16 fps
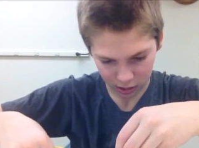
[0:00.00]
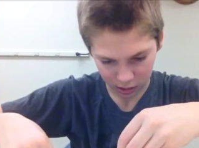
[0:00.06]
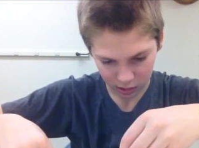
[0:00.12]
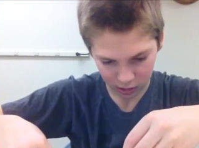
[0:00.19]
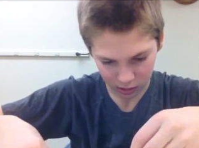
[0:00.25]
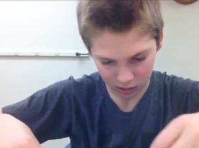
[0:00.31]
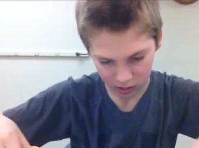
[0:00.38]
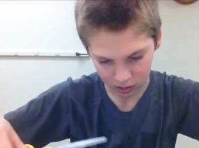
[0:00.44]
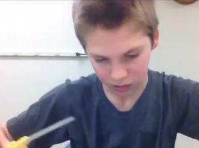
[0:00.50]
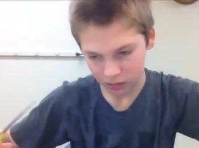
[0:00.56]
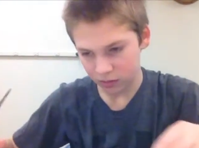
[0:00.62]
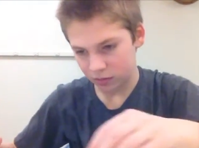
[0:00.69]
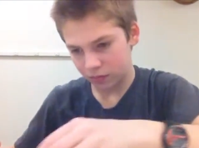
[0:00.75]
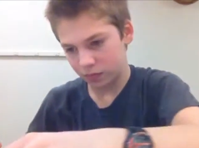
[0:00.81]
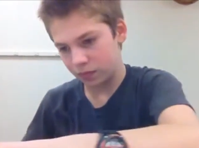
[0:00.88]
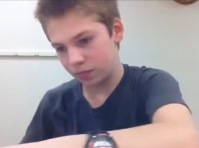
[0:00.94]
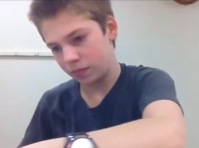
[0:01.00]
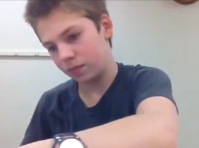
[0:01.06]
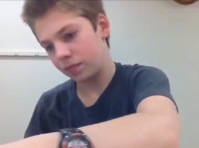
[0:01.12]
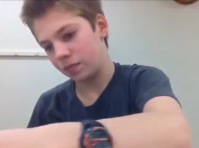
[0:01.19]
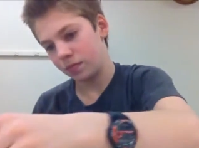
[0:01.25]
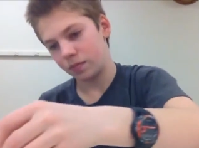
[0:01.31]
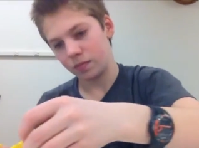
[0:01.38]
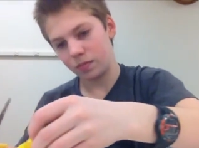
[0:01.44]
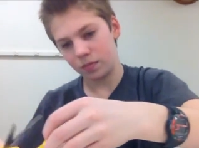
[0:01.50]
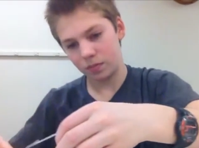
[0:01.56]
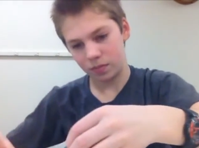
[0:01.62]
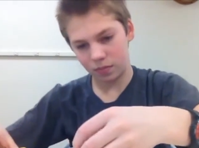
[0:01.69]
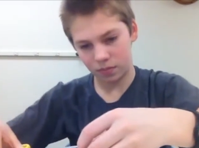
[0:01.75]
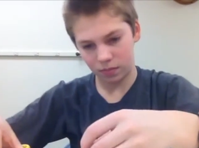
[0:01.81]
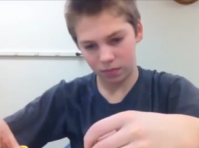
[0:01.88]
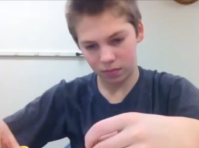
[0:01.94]

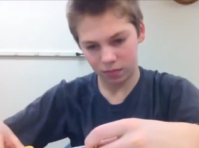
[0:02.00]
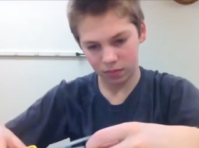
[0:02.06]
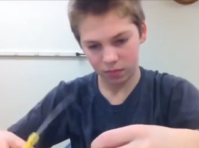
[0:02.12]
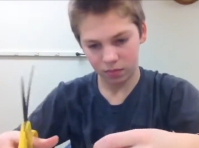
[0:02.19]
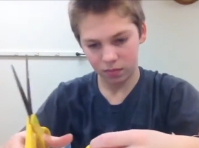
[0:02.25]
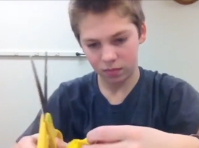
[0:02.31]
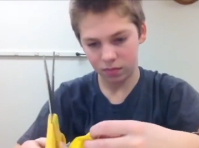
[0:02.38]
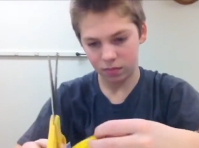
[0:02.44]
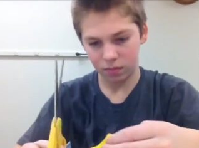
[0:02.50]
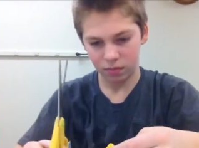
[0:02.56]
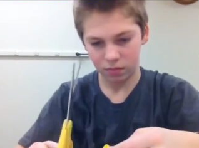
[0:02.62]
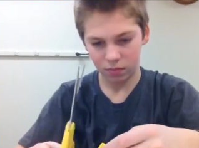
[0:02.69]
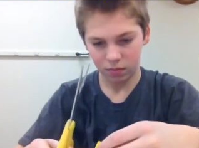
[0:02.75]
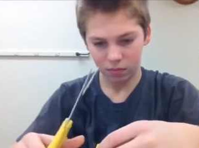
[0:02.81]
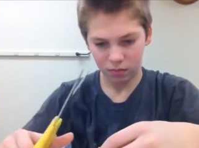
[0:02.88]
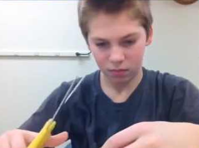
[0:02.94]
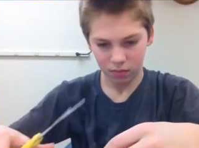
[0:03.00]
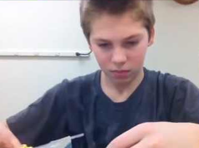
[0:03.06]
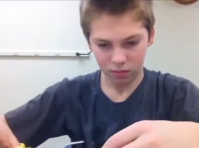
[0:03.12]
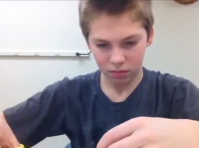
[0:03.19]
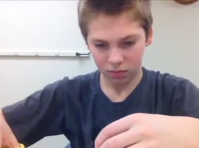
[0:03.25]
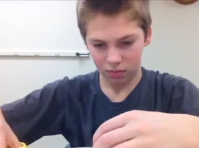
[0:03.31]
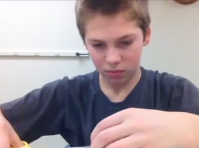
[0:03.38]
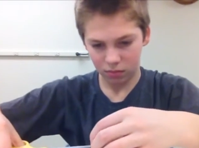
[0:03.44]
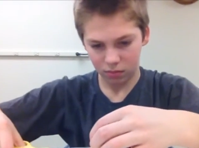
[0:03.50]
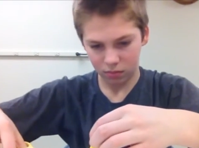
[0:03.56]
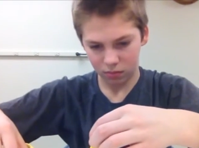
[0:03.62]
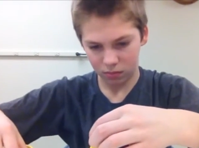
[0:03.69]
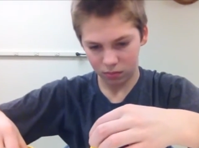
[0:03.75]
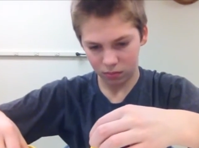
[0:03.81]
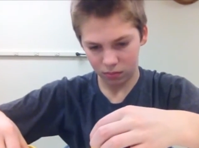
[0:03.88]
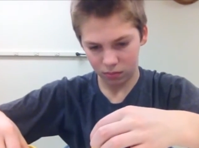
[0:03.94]

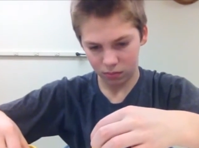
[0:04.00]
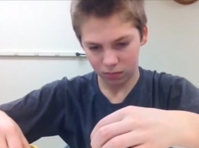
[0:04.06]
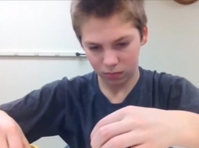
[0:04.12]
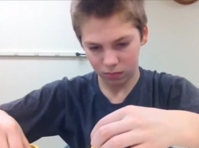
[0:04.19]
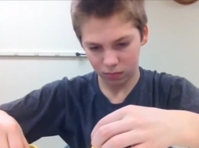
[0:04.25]
[no speech]